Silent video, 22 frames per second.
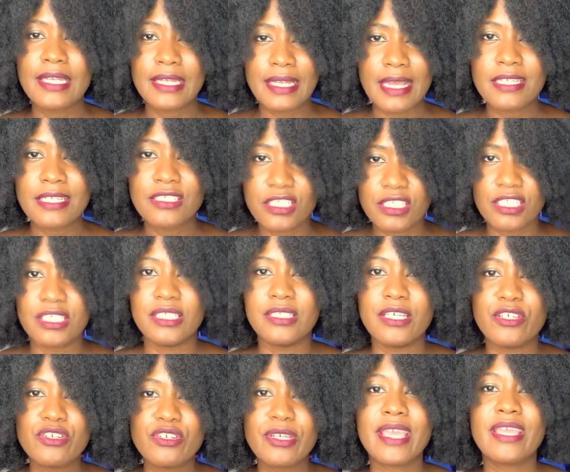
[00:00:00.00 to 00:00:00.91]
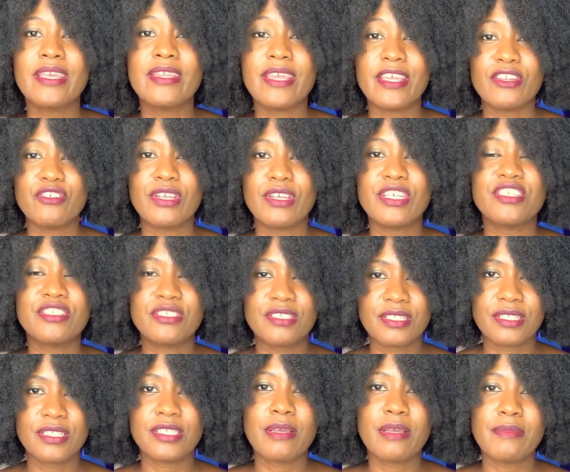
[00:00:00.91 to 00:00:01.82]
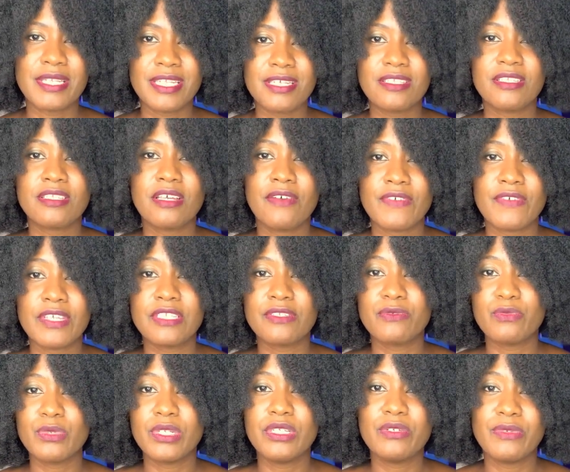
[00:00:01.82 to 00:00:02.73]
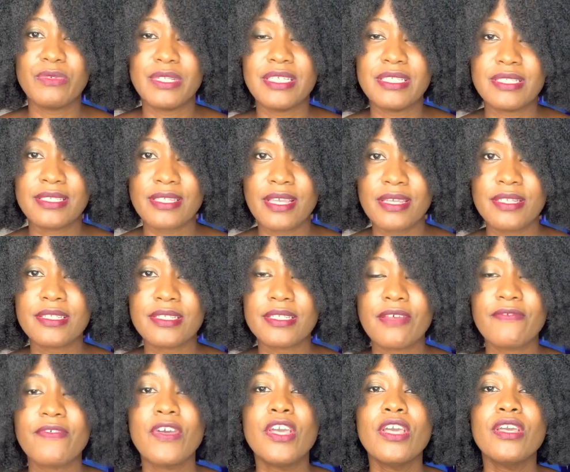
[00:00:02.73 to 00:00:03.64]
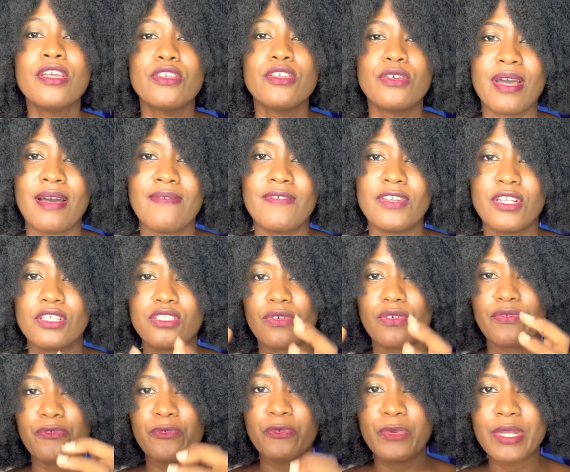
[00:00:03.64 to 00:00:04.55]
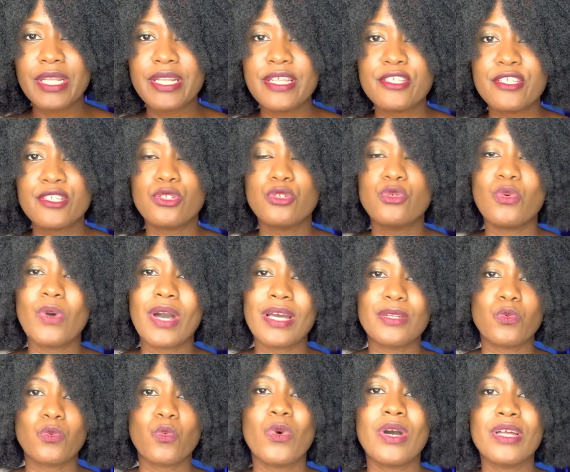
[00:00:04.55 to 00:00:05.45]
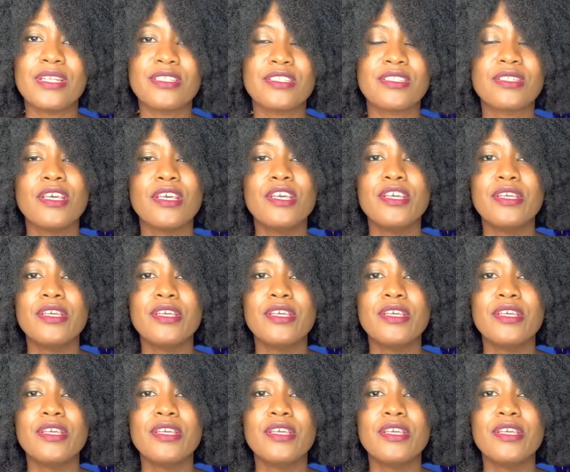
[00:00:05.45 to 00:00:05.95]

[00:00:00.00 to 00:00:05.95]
largely the UK educational system in itself is really intensive. You have a lot of readings to do at once,